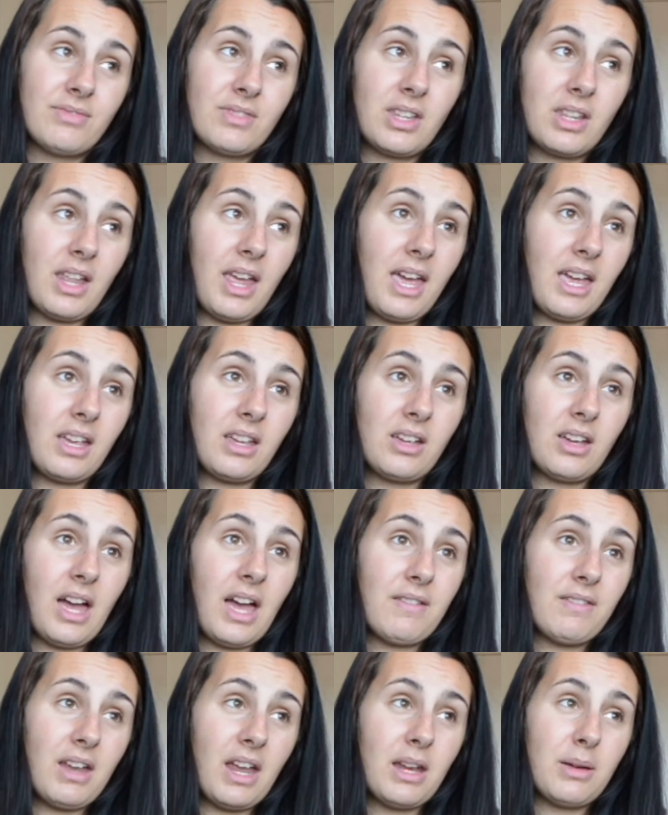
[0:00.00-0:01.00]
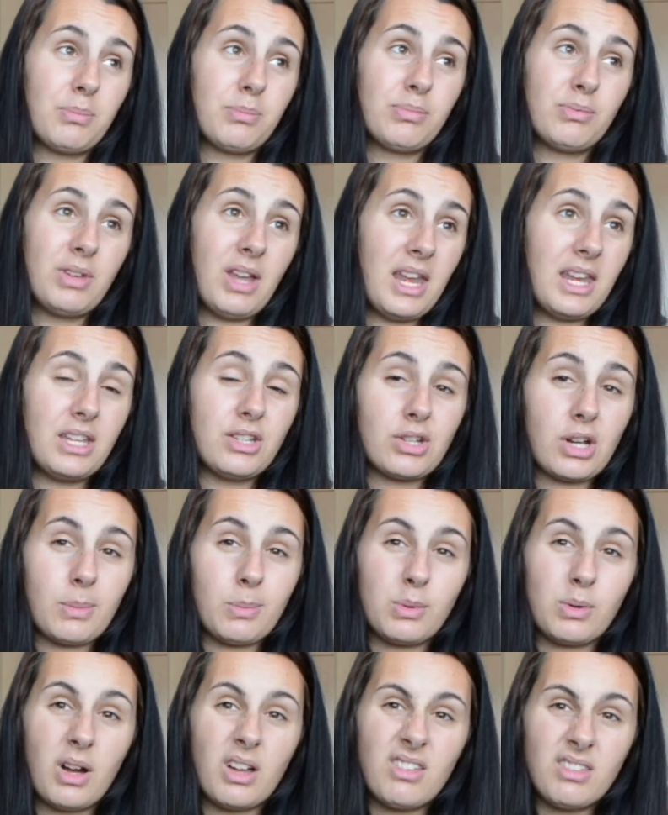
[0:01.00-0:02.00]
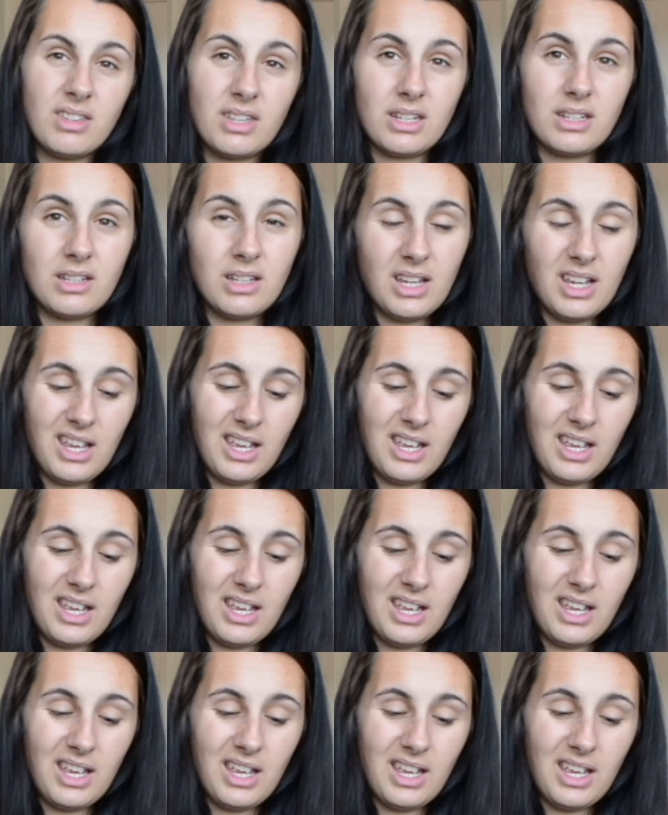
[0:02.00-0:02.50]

Like, I haven't had any trouble, other than